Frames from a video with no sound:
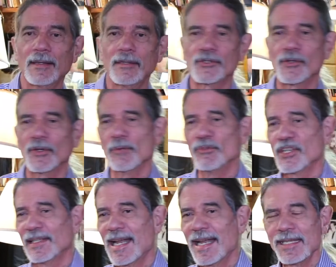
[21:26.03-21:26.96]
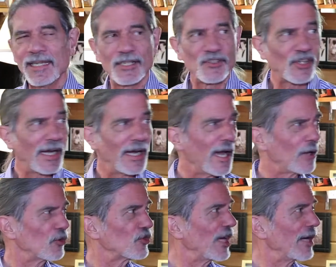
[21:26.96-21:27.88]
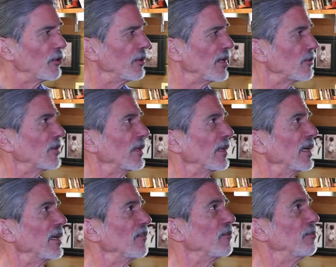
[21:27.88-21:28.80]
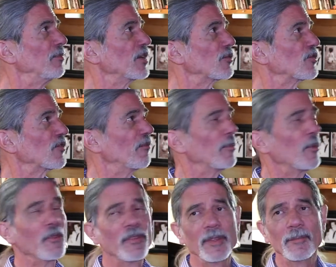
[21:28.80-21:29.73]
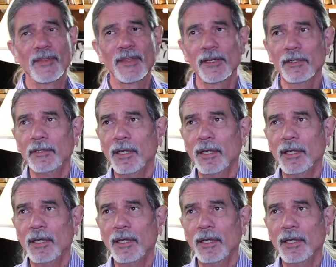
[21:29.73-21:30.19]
So it was Eleni and Zaharo Tsakonas, and I have pictures of both of them there.